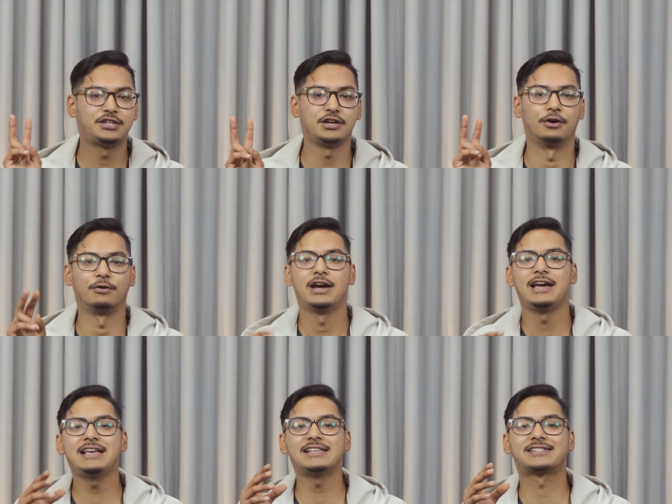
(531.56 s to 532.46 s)
2
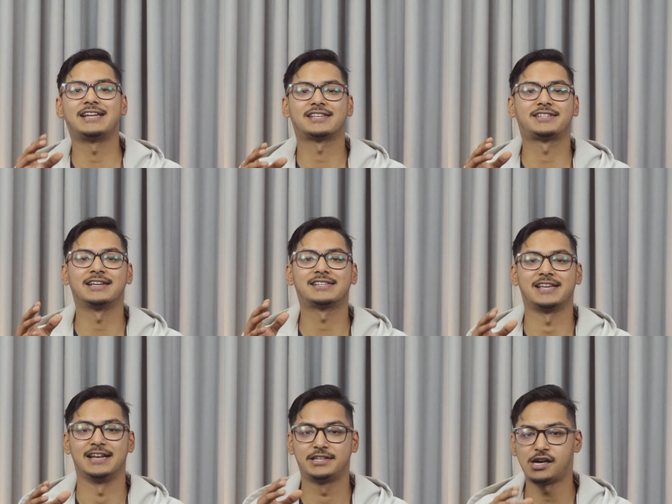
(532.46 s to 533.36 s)
is testing
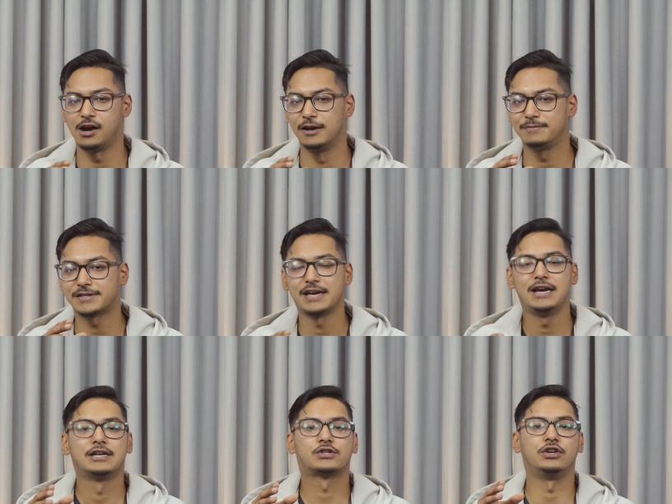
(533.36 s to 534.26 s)
send times.
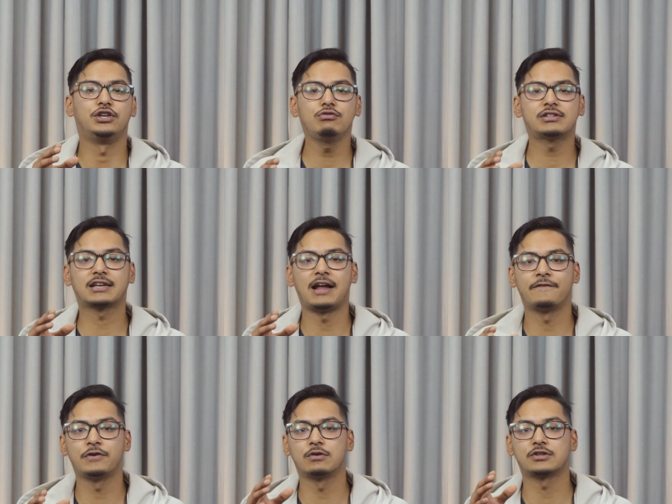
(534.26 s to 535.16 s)
So use
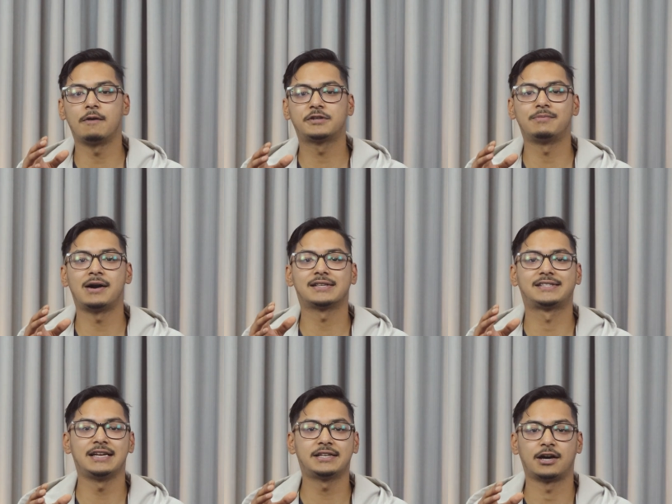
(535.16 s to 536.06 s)
Klaviyo's optimized
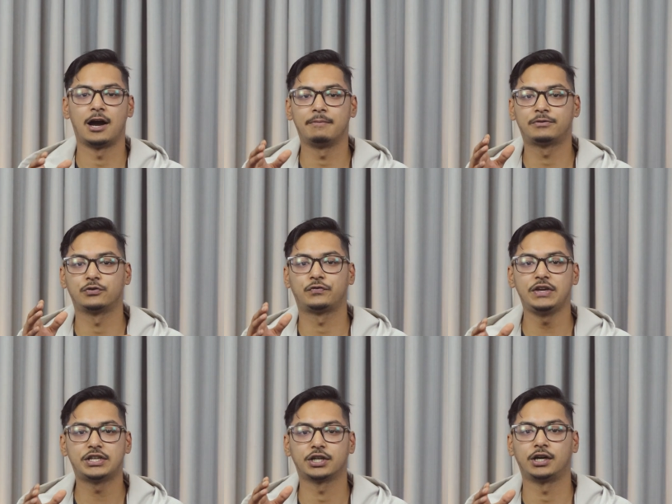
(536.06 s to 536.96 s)
send time to
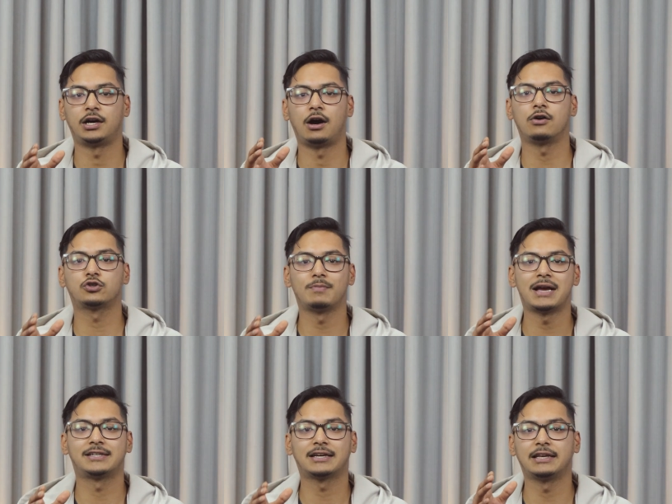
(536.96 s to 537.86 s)
feature
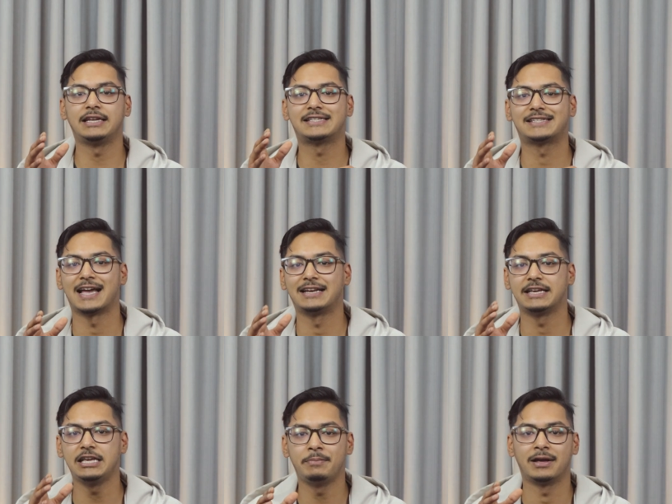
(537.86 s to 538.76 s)
automatically send
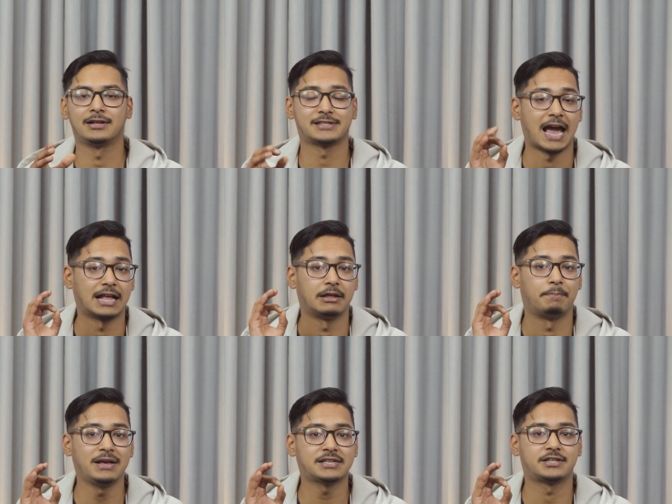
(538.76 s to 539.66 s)
emails at the
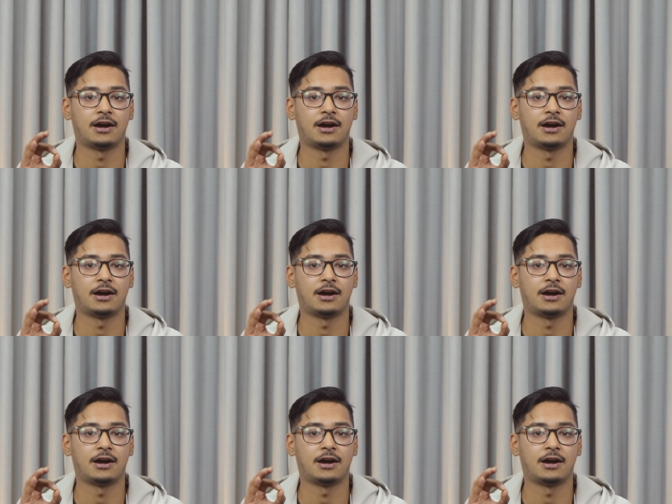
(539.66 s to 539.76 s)
best